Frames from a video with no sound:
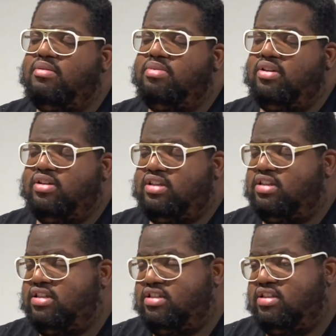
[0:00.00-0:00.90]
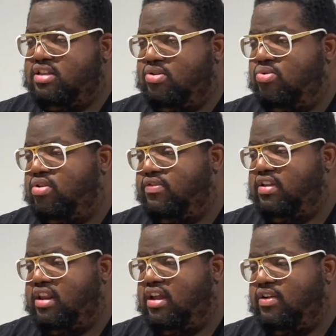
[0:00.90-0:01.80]
because this is all of
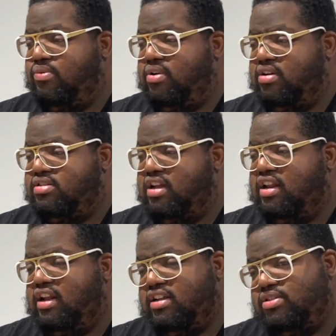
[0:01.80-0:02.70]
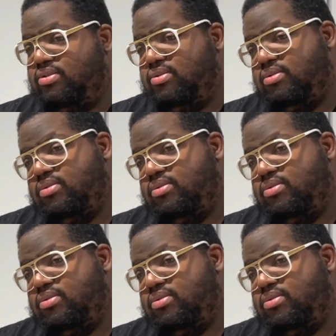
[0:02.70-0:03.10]
the line of works that I like to do.